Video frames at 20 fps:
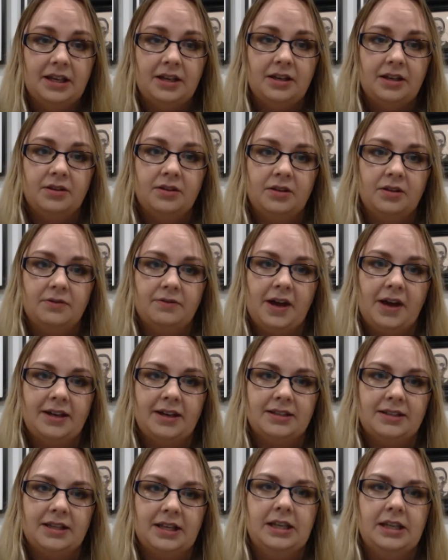the
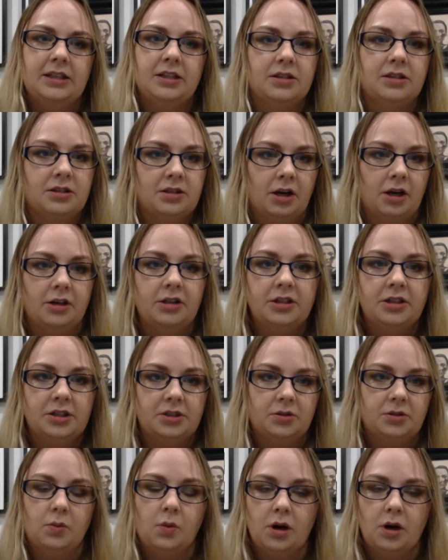vaccine and starting
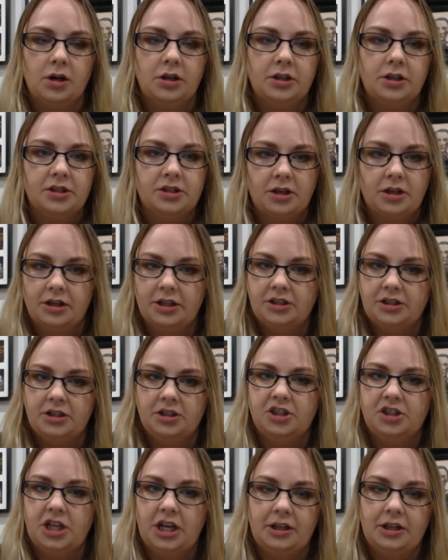to work and starting to
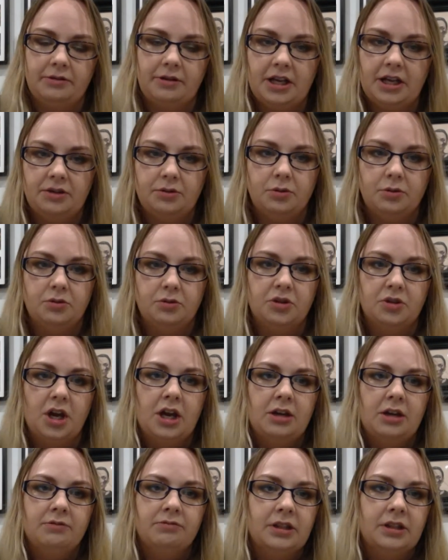generate those
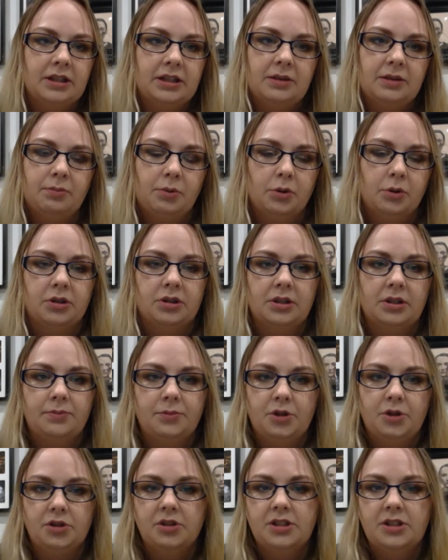really important
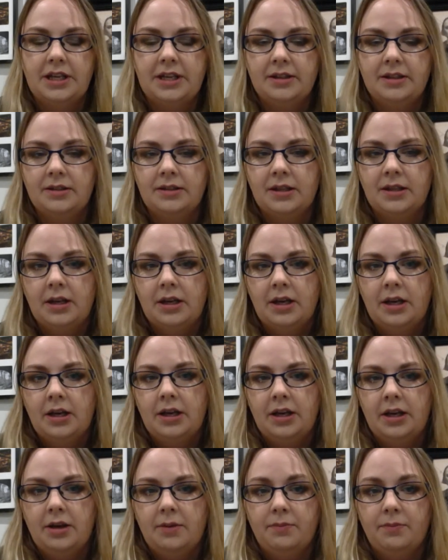immune cells.
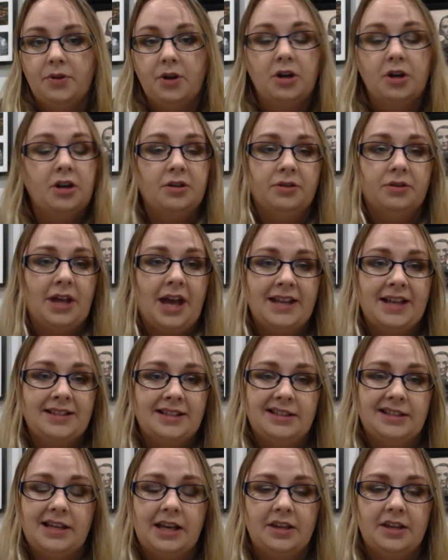As I
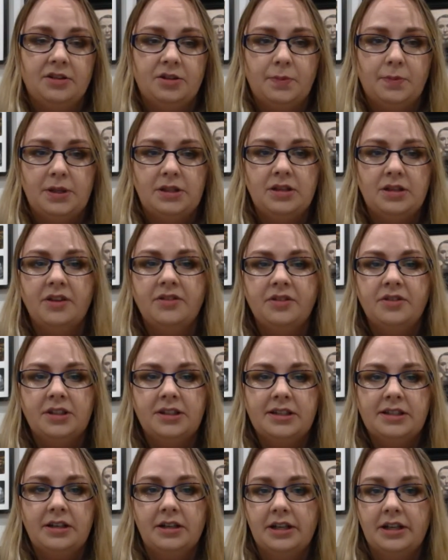say, there's been nothing
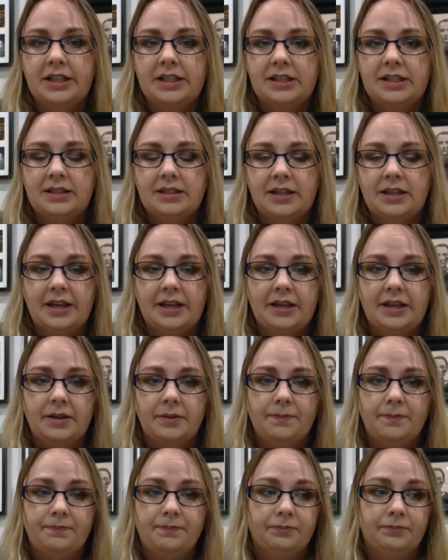serious
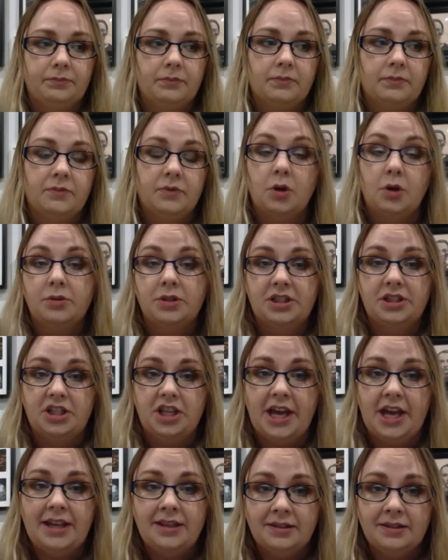noted
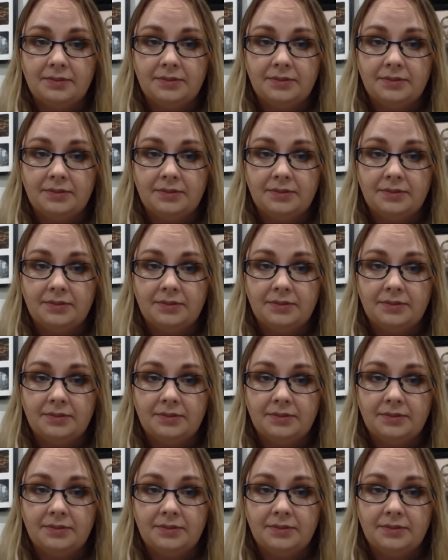yet,